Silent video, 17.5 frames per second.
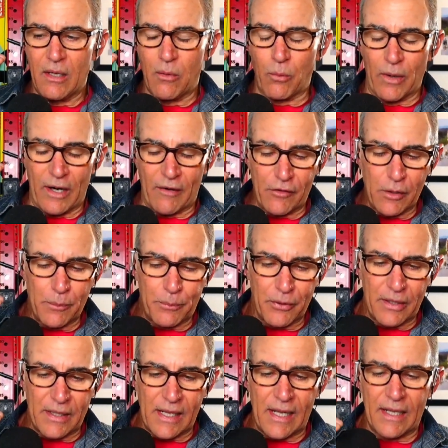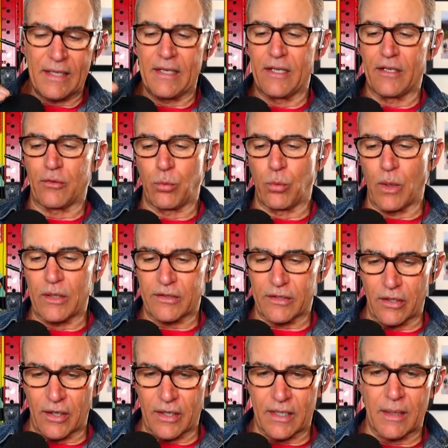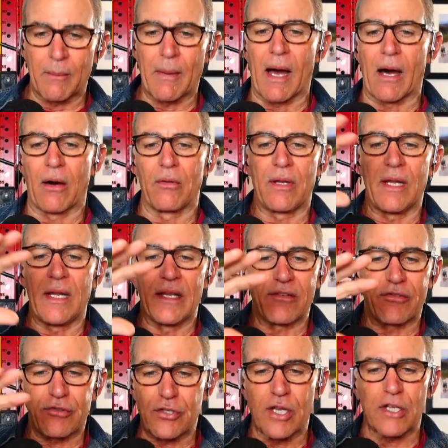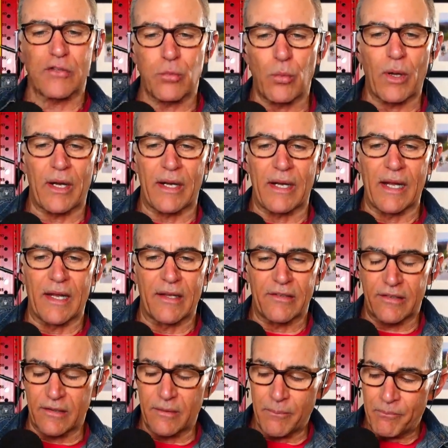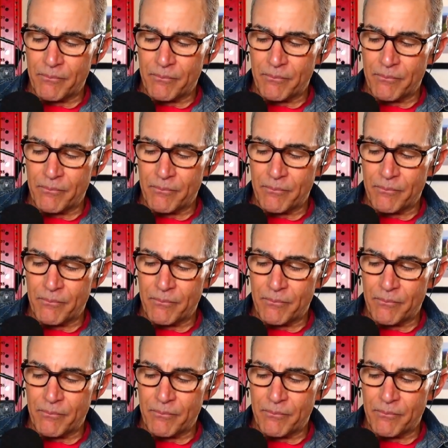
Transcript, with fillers: Whatever you put in is what's going to come out. It's just what it is.